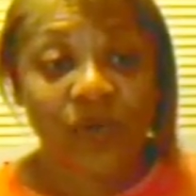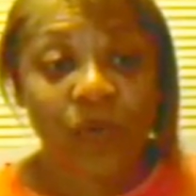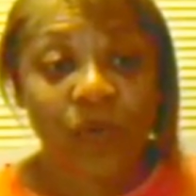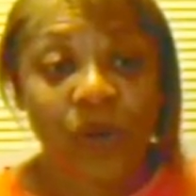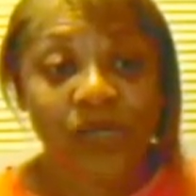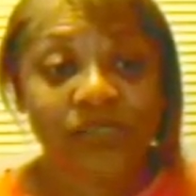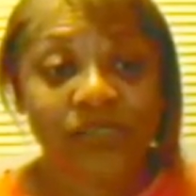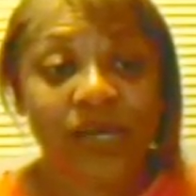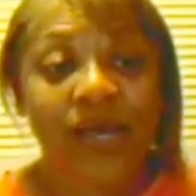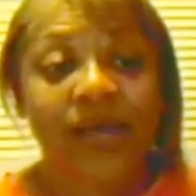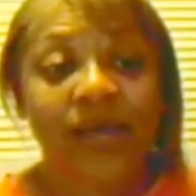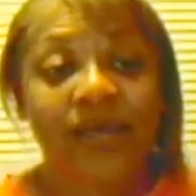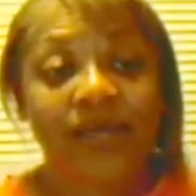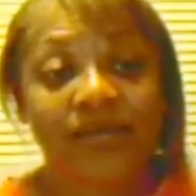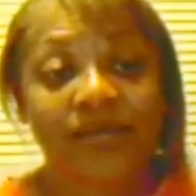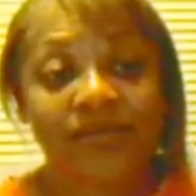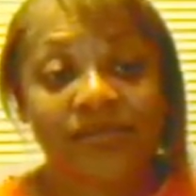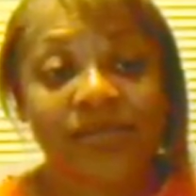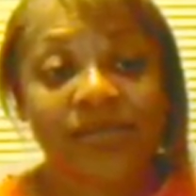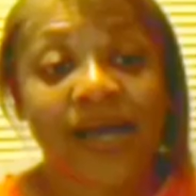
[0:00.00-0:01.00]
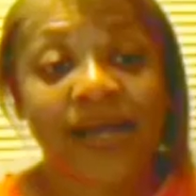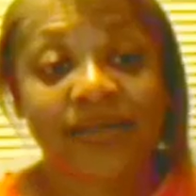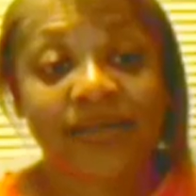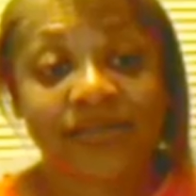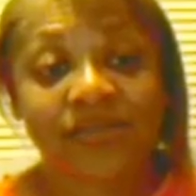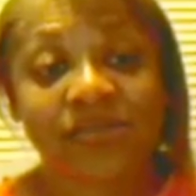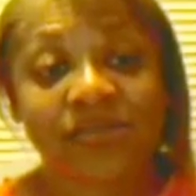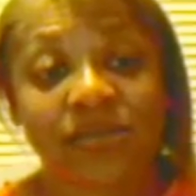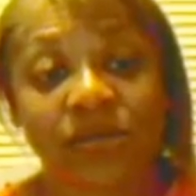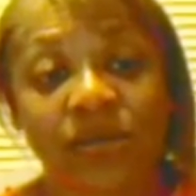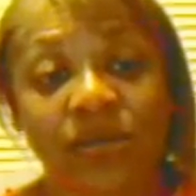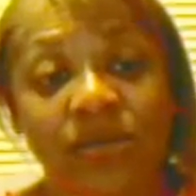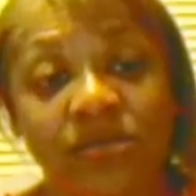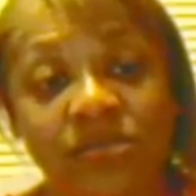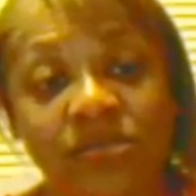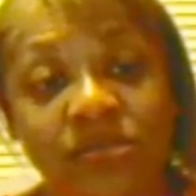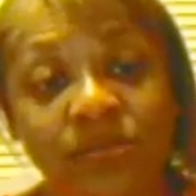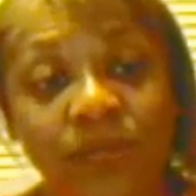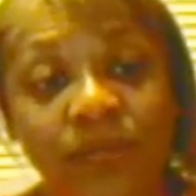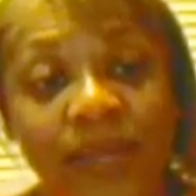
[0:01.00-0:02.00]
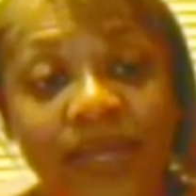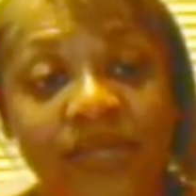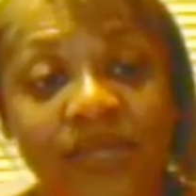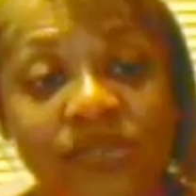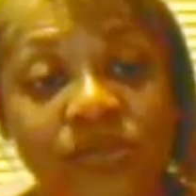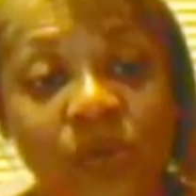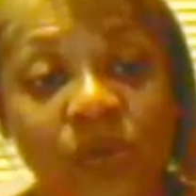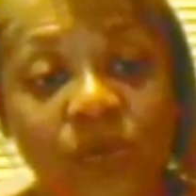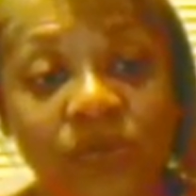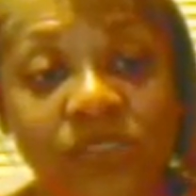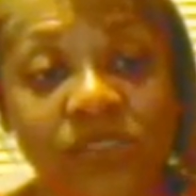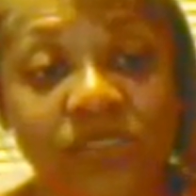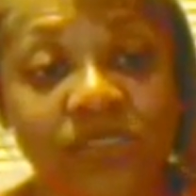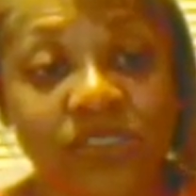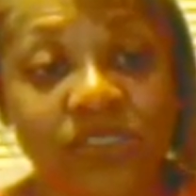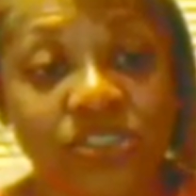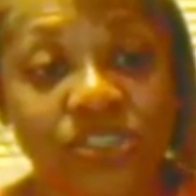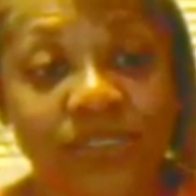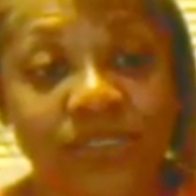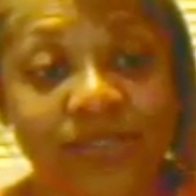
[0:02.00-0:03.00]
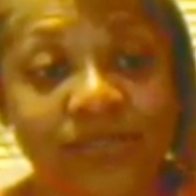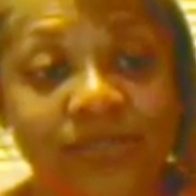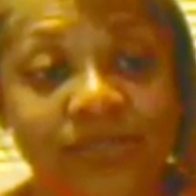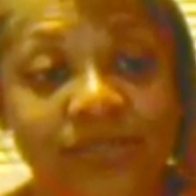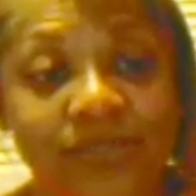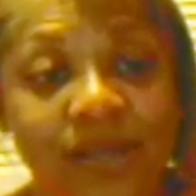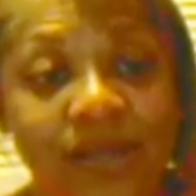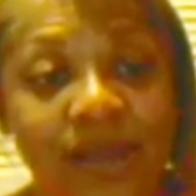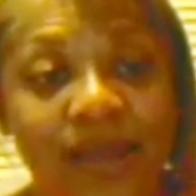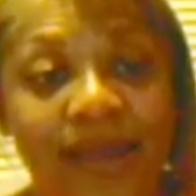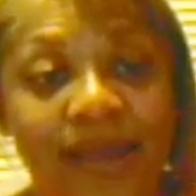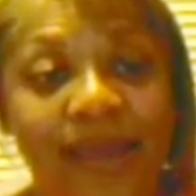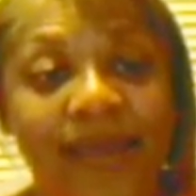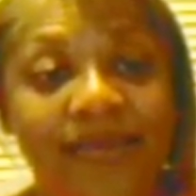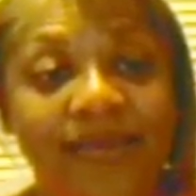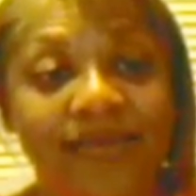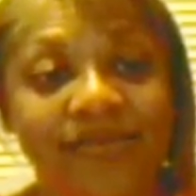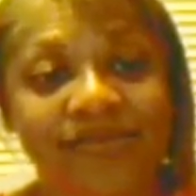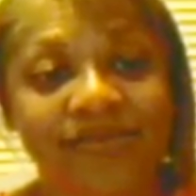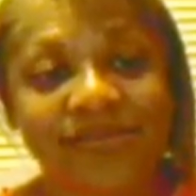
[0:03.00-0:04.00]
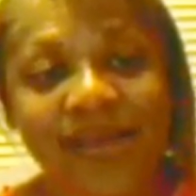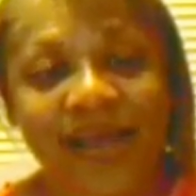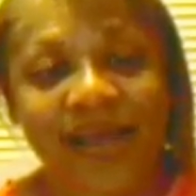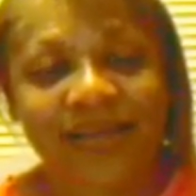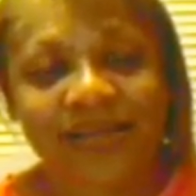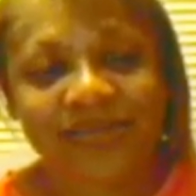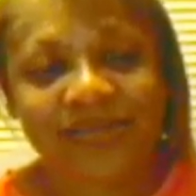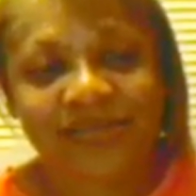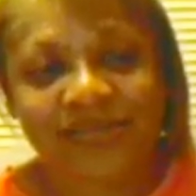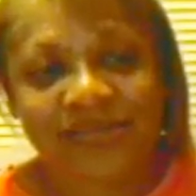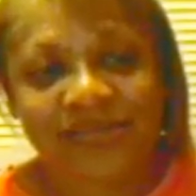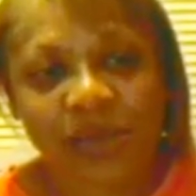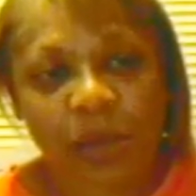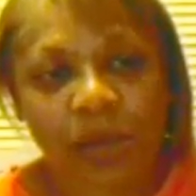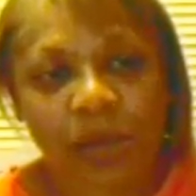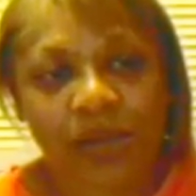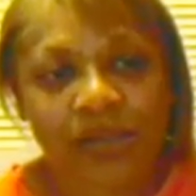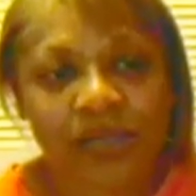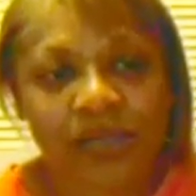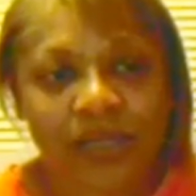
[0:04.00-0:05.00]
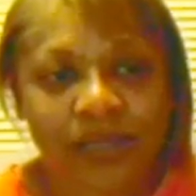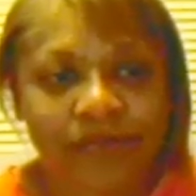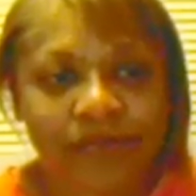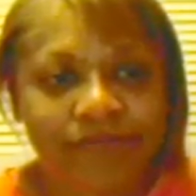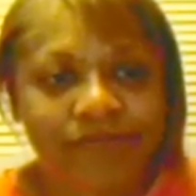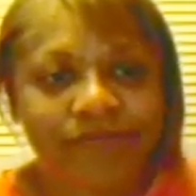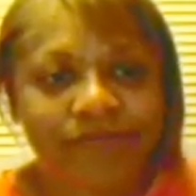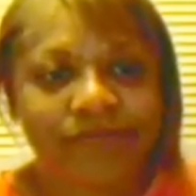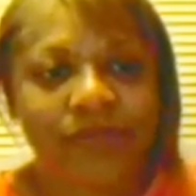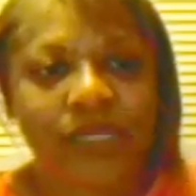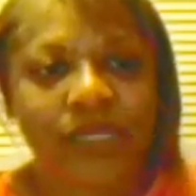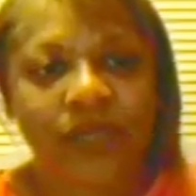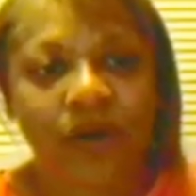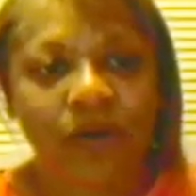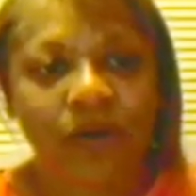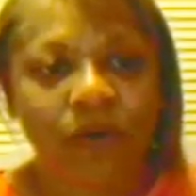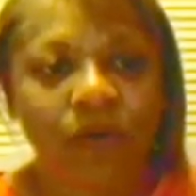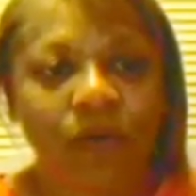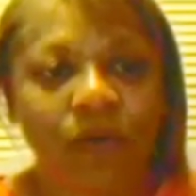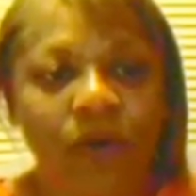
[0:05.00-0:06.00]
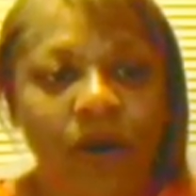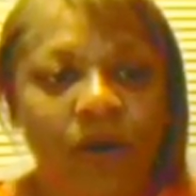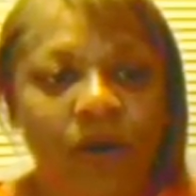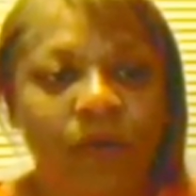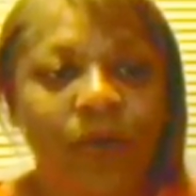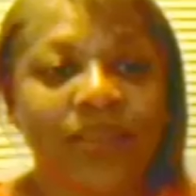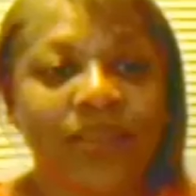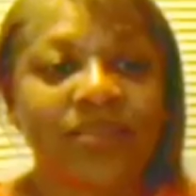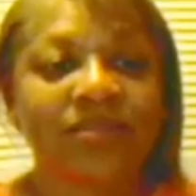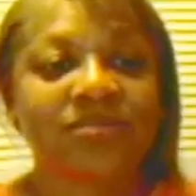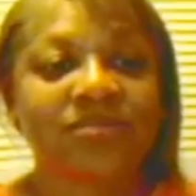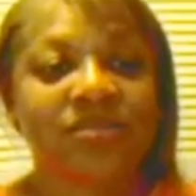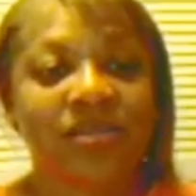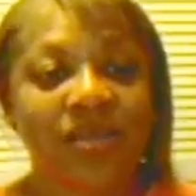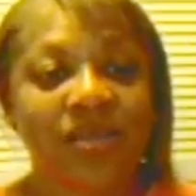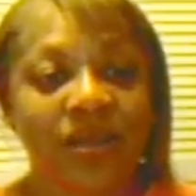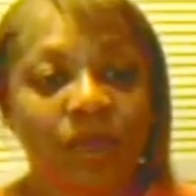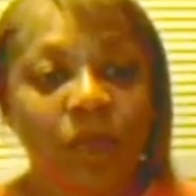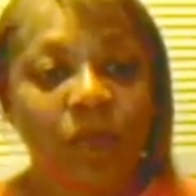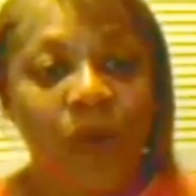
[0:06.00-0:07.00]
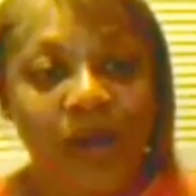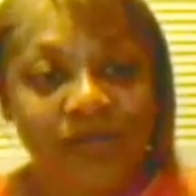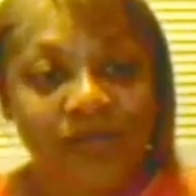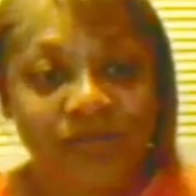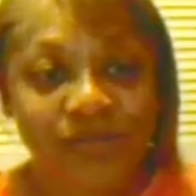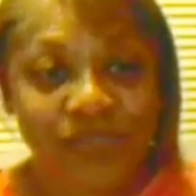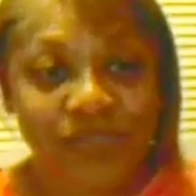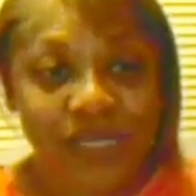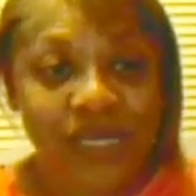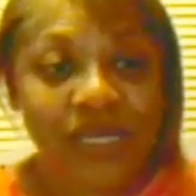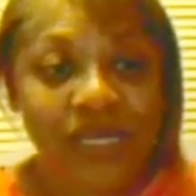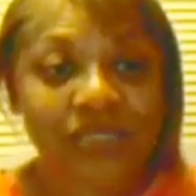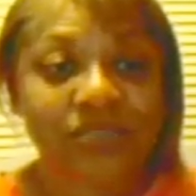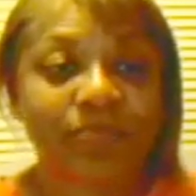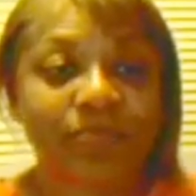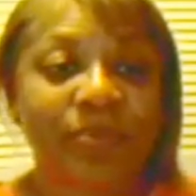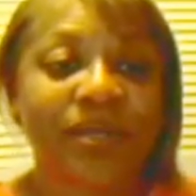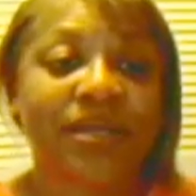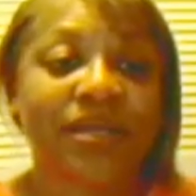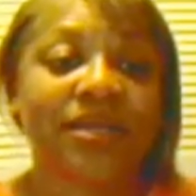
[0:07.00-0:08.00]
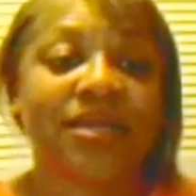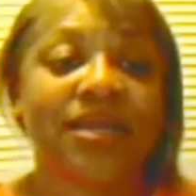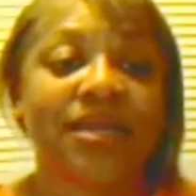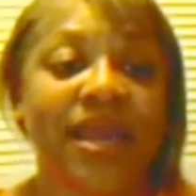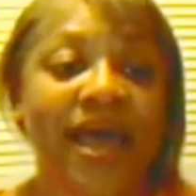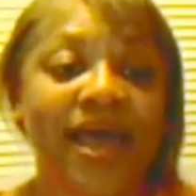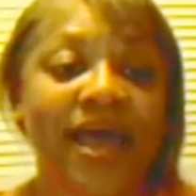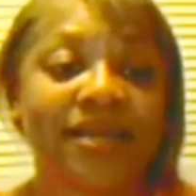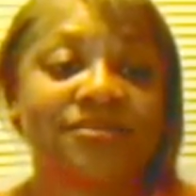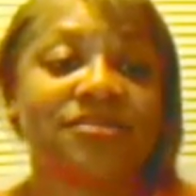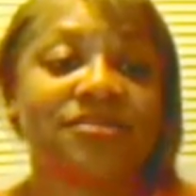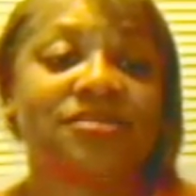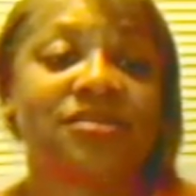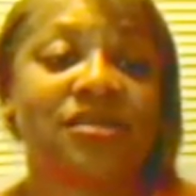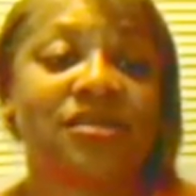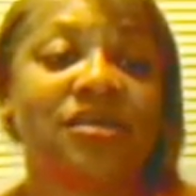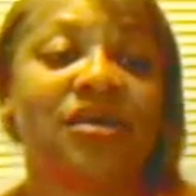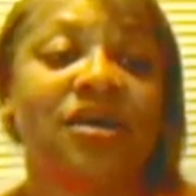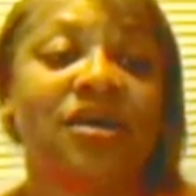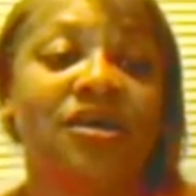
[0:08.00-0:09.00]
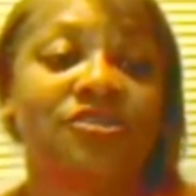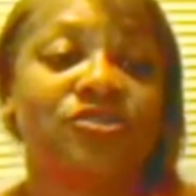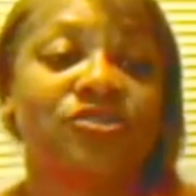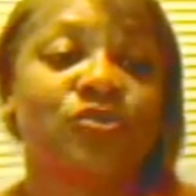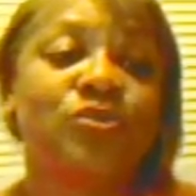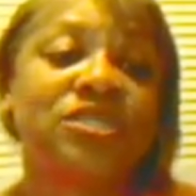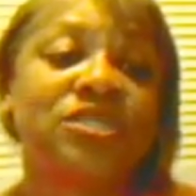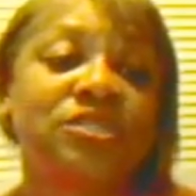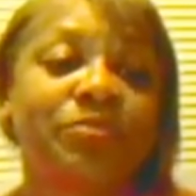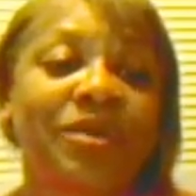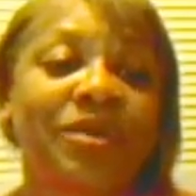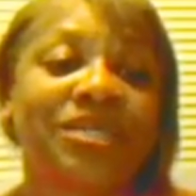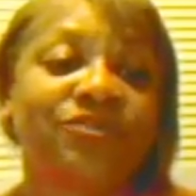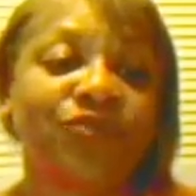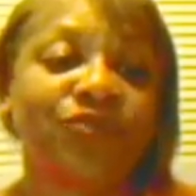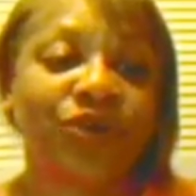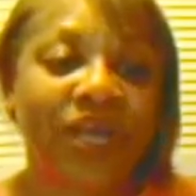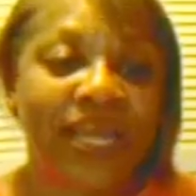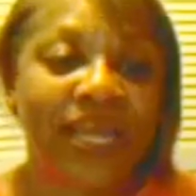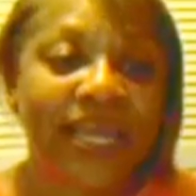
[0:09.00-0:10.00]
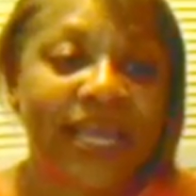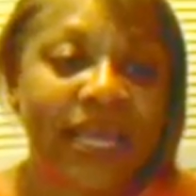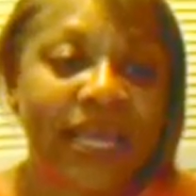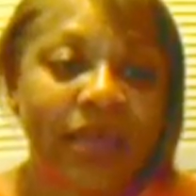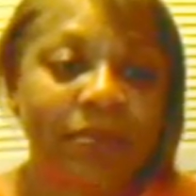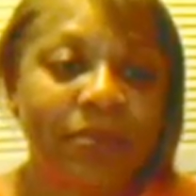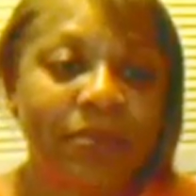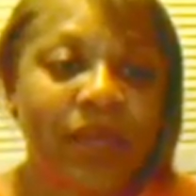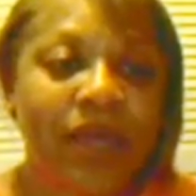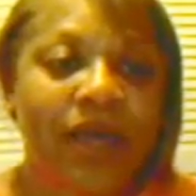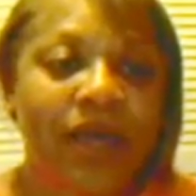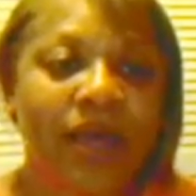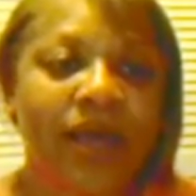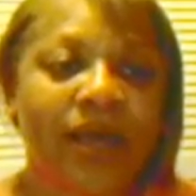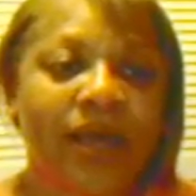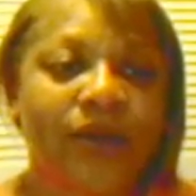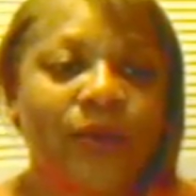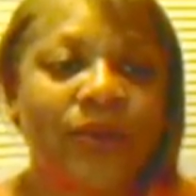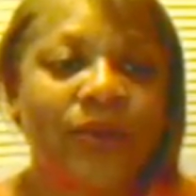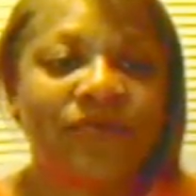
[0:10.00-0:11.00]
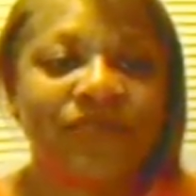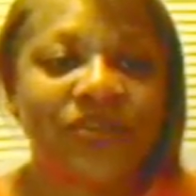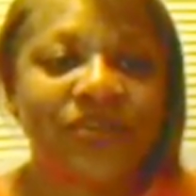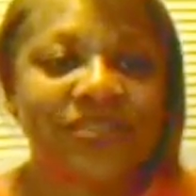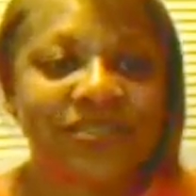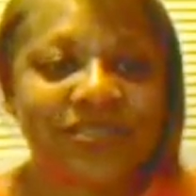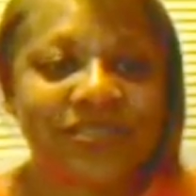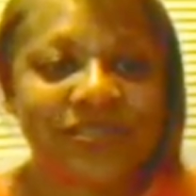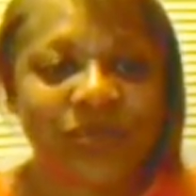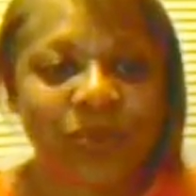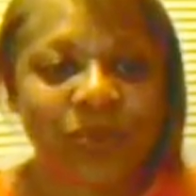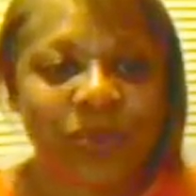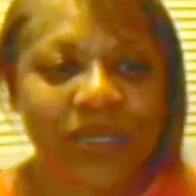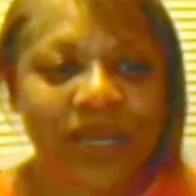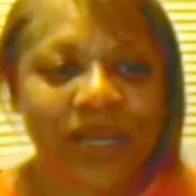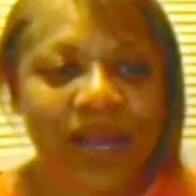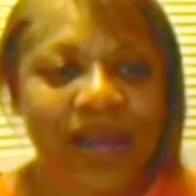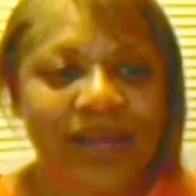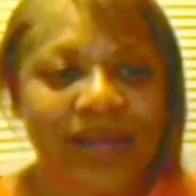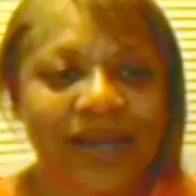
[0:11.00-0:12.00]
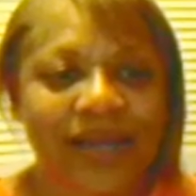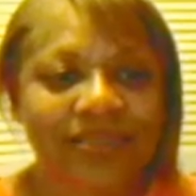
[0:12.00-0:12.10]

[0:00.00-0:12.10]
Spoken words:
he wants, he decides to make his own decisions, and it's not necessarily, you know, what the team wants and needs, but he has to do what's best for him and who he feels is humankind.